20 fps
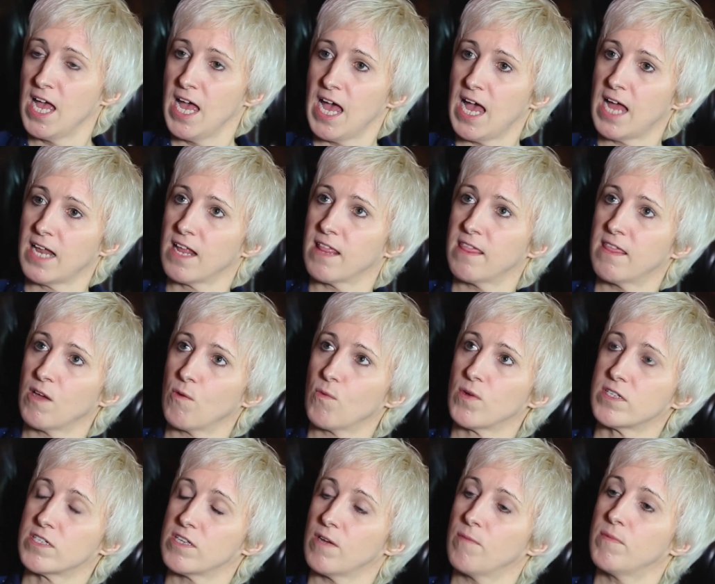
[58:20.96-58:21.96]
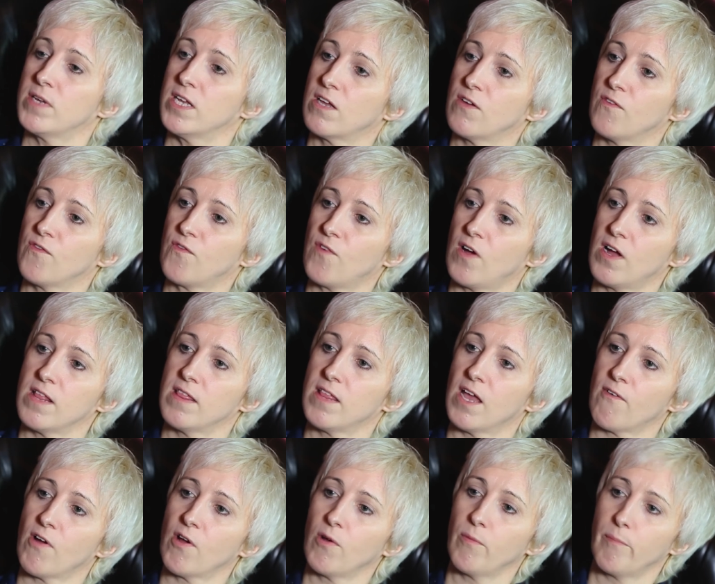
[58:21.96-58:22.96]
And I think when somebody can find
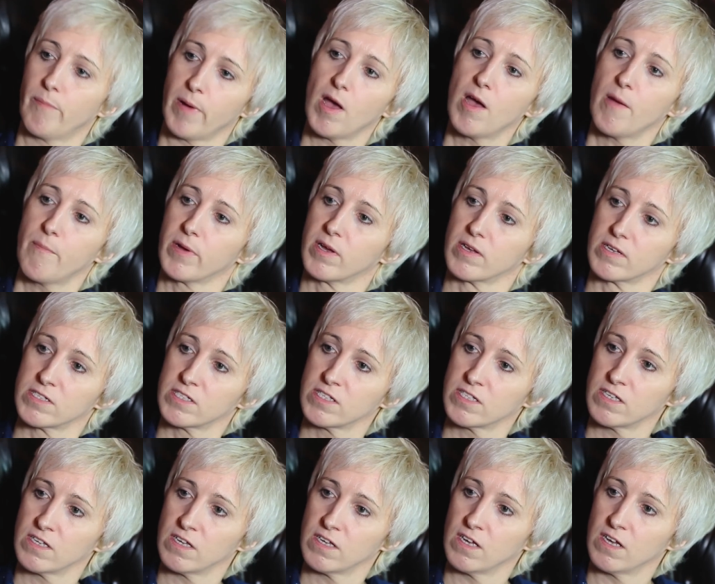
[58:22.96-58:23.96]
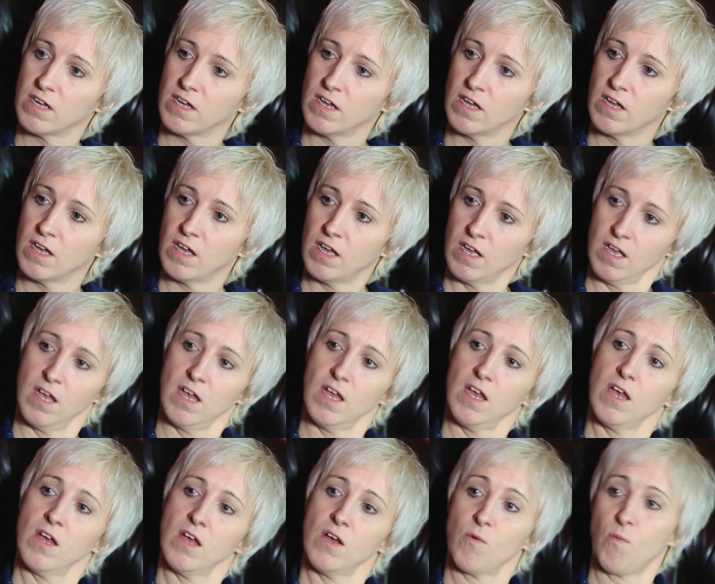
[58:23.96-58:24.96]
their own purpose,
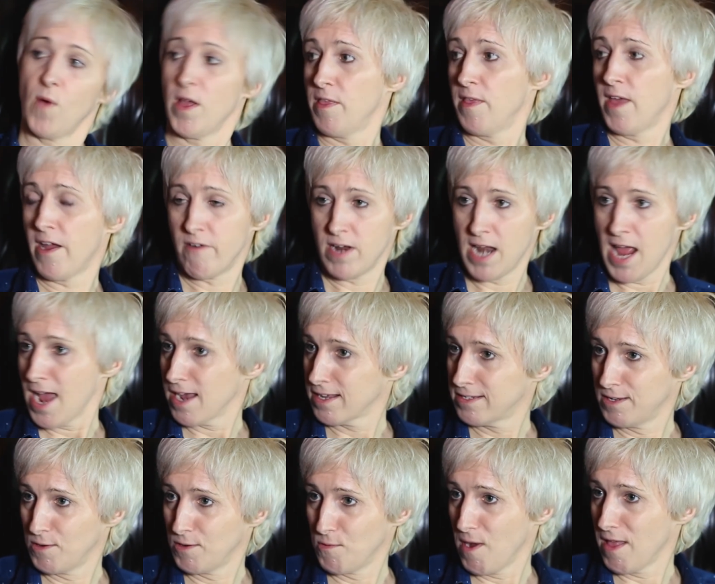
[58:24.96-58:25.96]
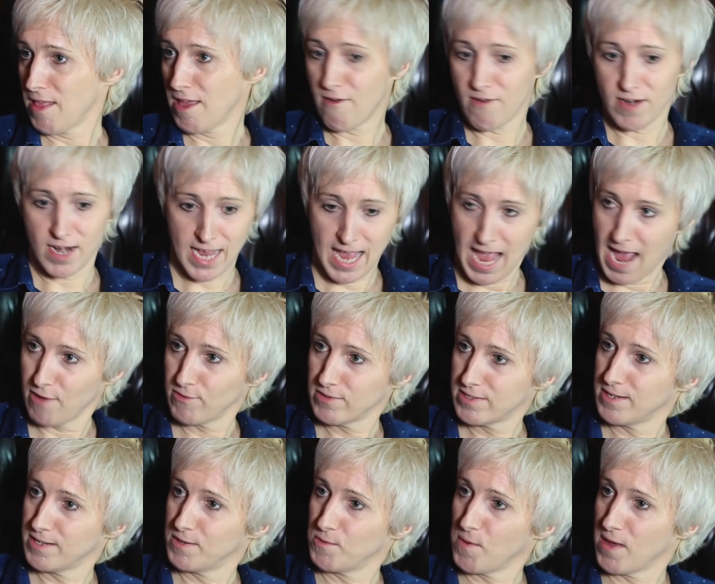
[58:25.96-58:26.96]
whether they're an actor, whether they're an
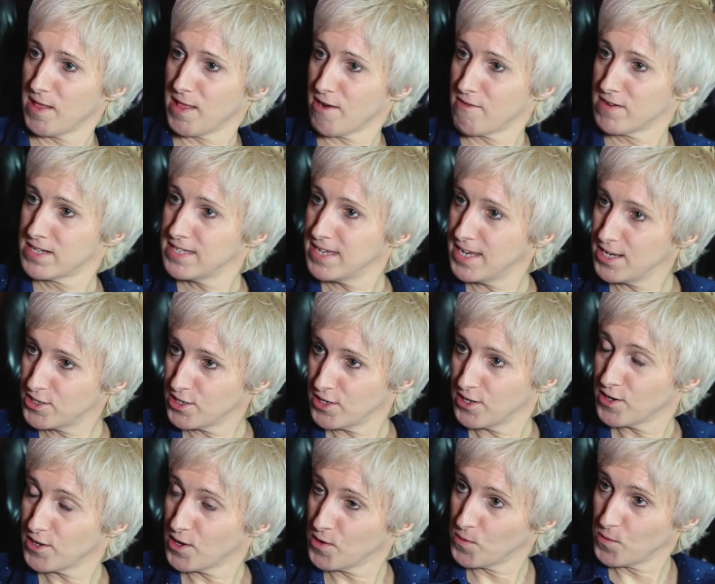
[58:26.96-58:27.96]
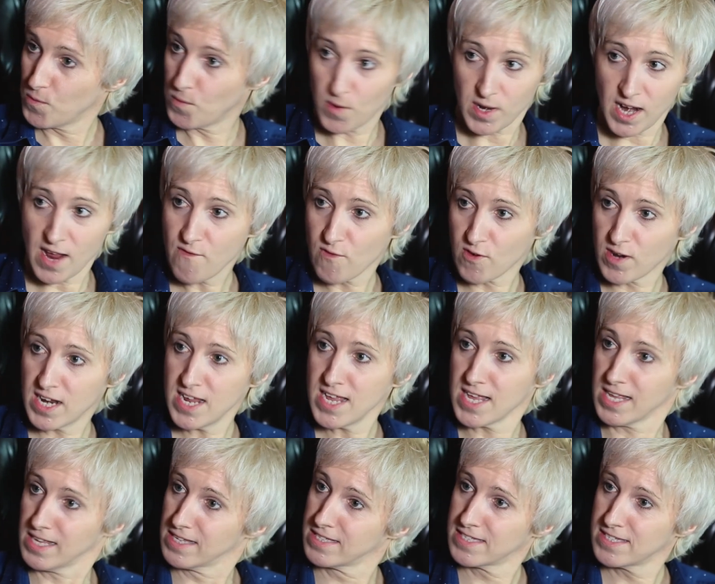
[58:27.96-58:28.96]
accountant, whether they're a teacher, whatever it
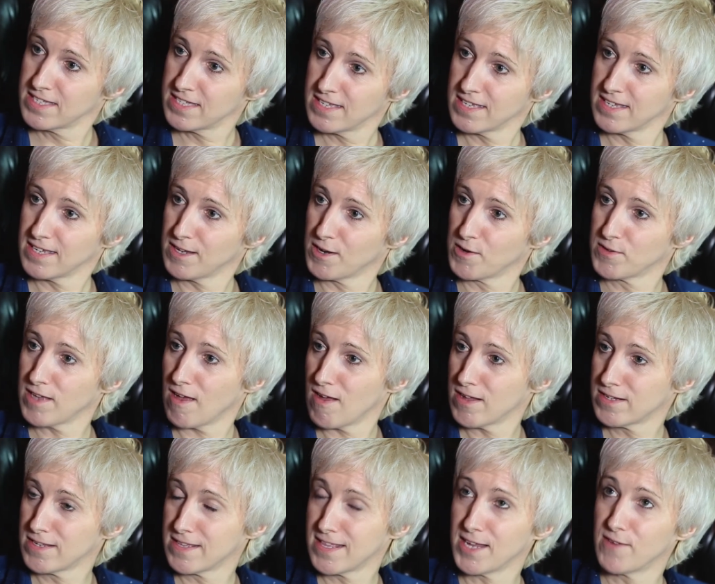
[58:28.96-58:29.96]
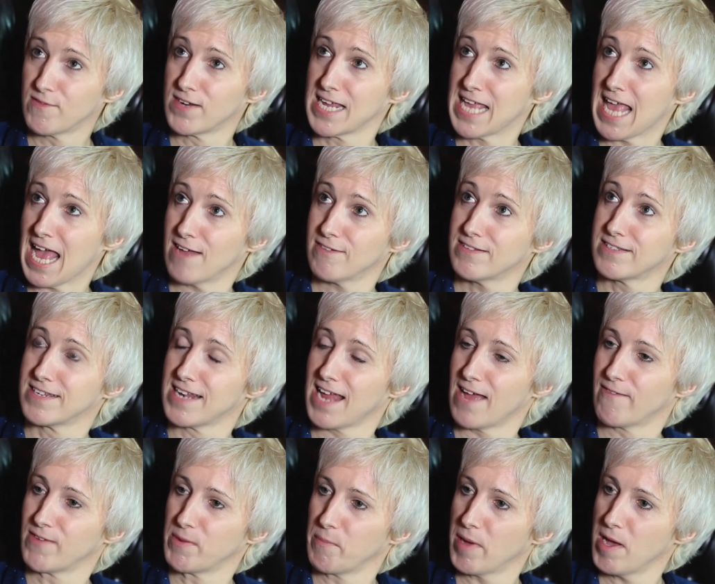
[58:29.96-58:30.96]
is, it's hard to think of an accountant
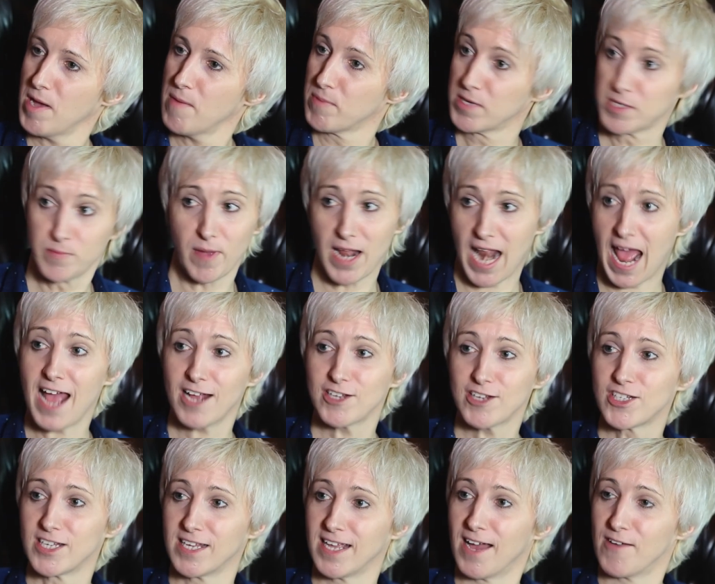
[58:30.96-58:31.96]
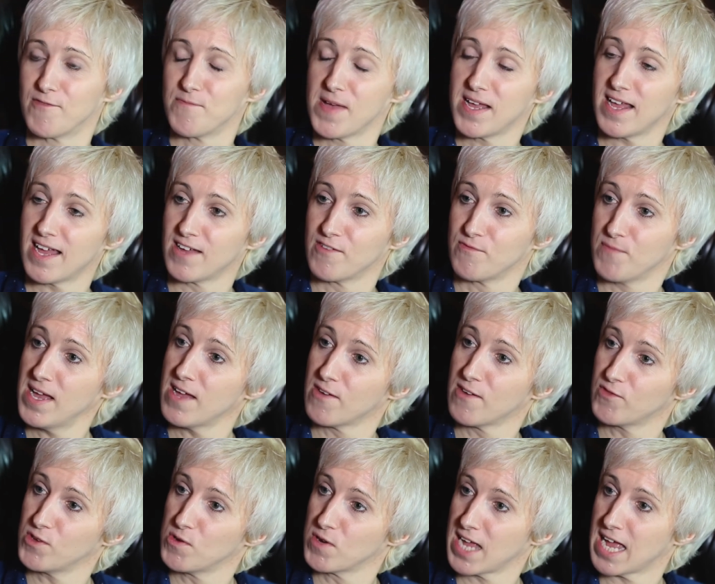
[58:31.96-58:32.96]
having purpose, but actually I've met a
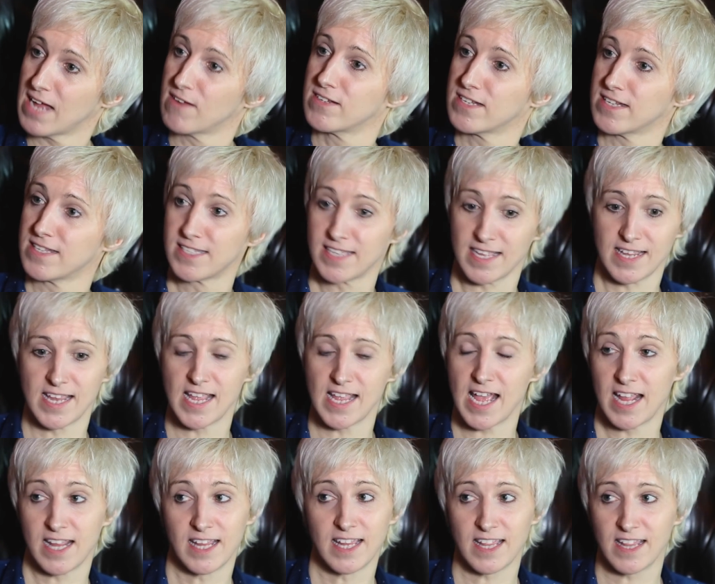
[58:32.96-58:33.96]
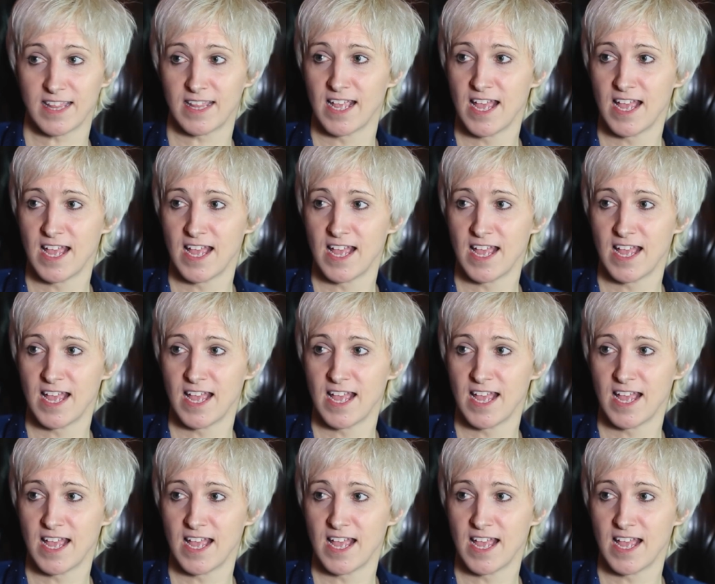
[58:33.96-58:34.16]
few accountants, and